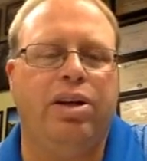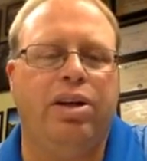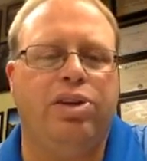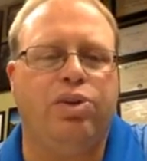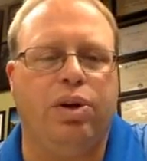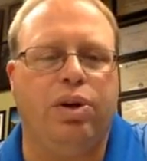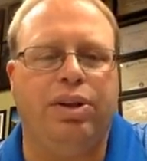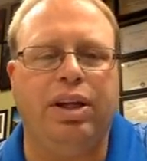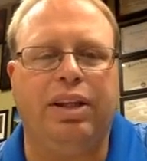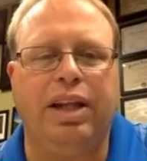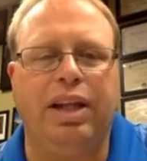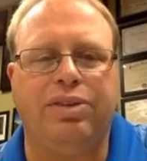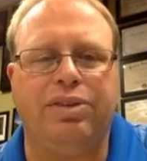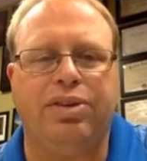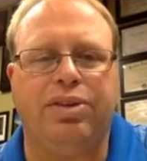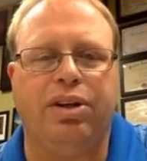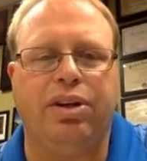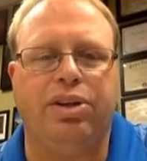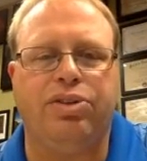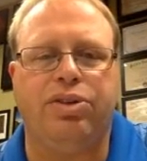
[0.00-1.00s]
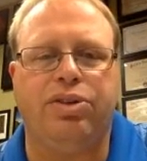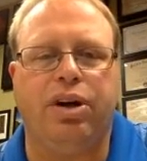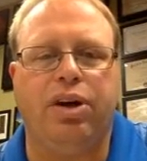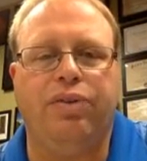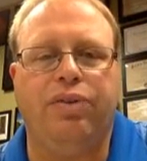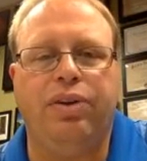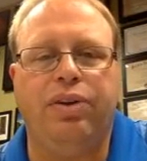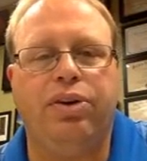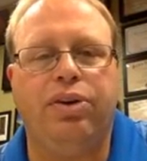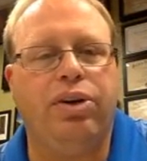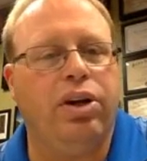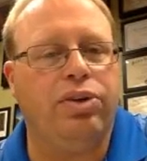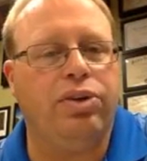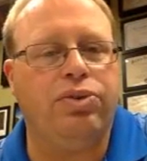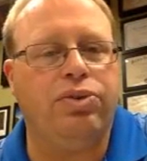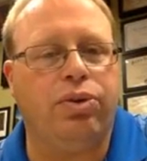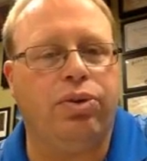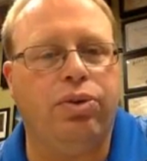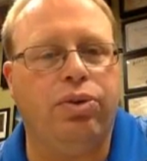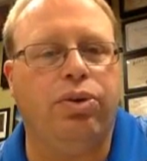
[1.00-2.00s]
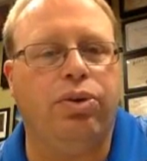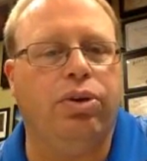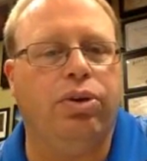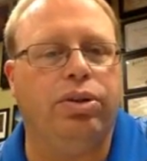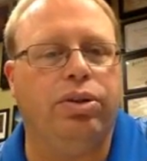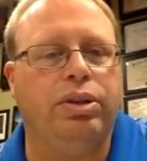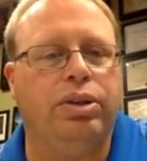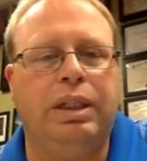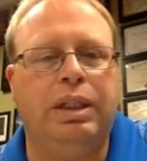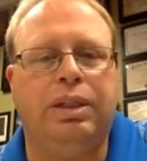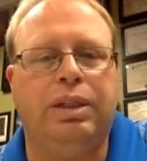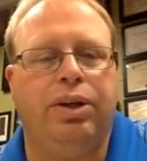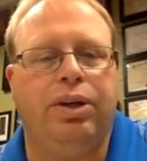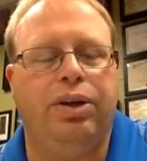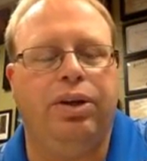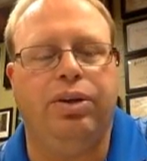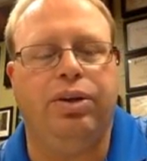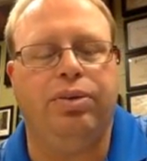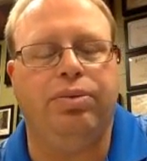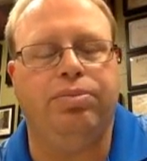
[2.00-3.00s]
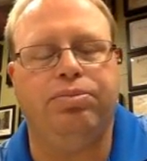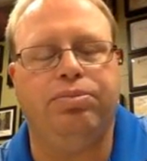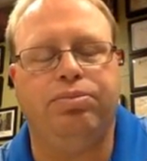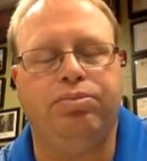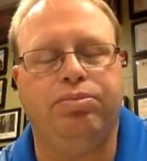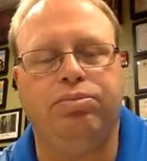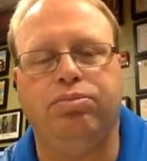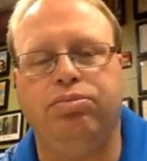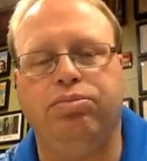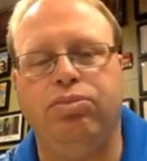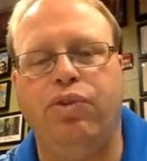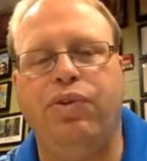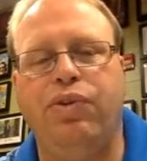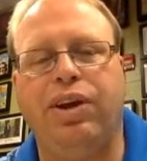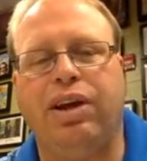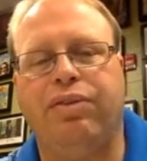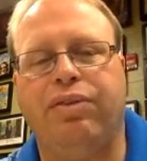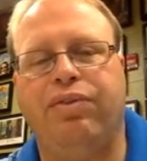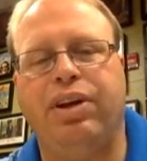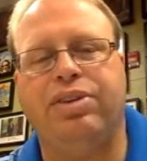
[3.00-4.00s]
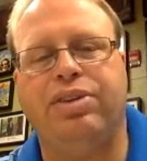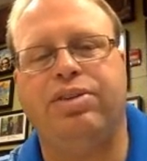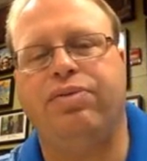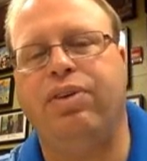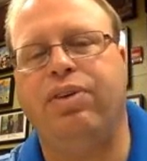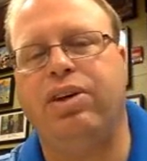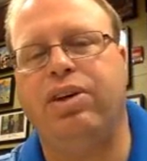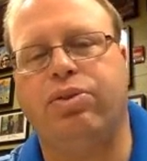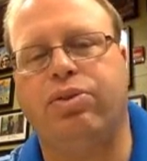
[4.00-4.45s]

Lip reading: So I think that's a good start. And then you can also Google, moving a face-to-face